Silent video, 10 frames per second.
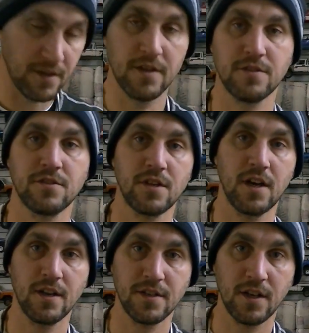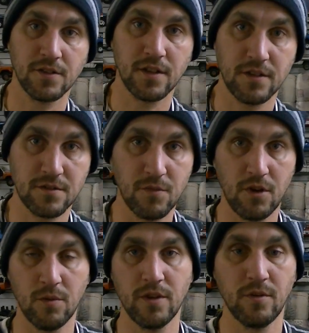this Delta
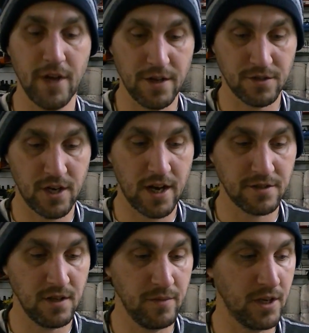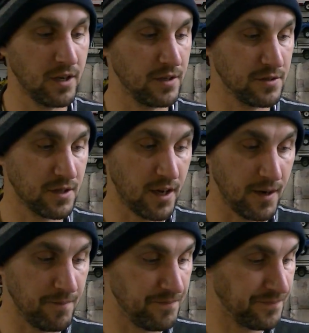small wheelbase chassis, because
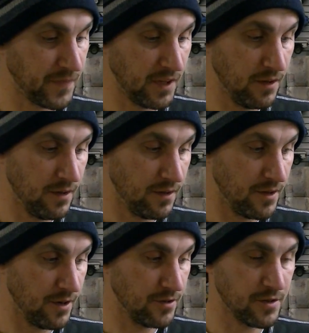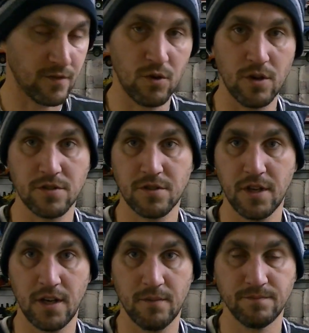there's of course
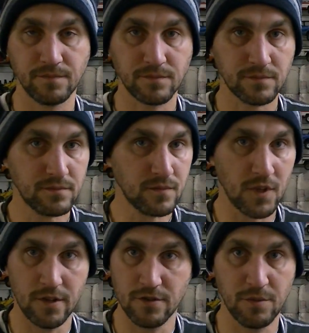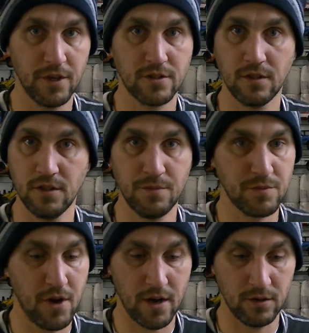there's a bunch of loops
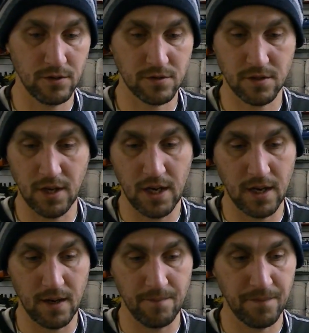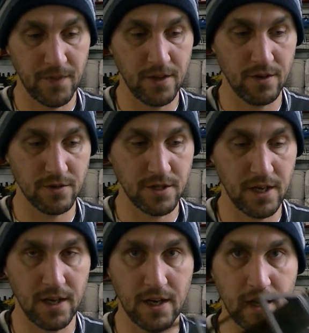models. There's
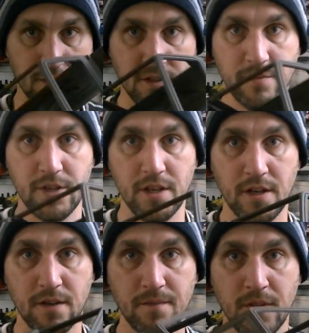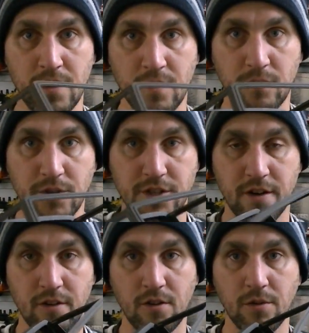a Tamiya
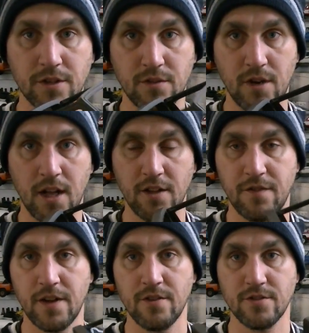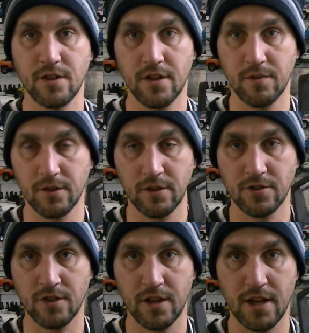Pajero with the rally fenders on it. We're going to
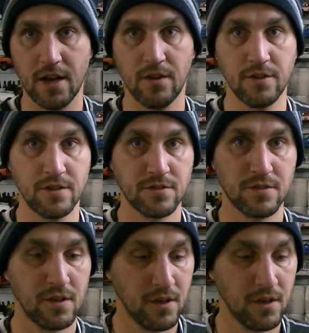try that on this.